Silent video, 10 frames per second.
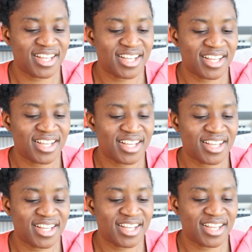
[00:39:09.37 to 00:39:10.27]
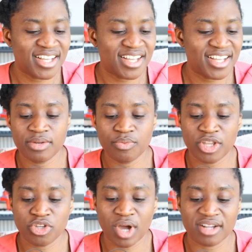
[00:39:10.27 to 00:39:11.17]
And you can,
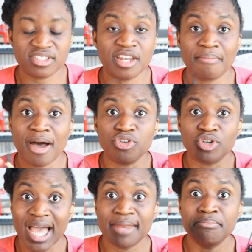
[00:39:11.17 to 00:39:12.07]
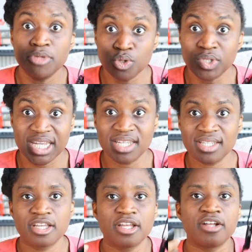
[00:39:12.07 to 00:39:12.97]
when you're out and about, you can mute
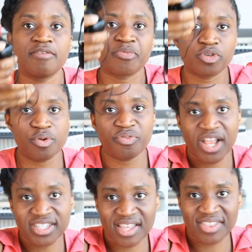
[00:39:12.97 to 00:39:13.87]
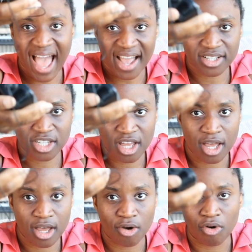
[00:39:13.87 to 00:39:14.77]
it. So if, let's say, the
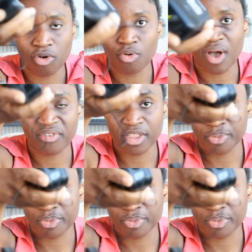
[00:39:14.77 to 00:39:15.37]
actor or whoever, the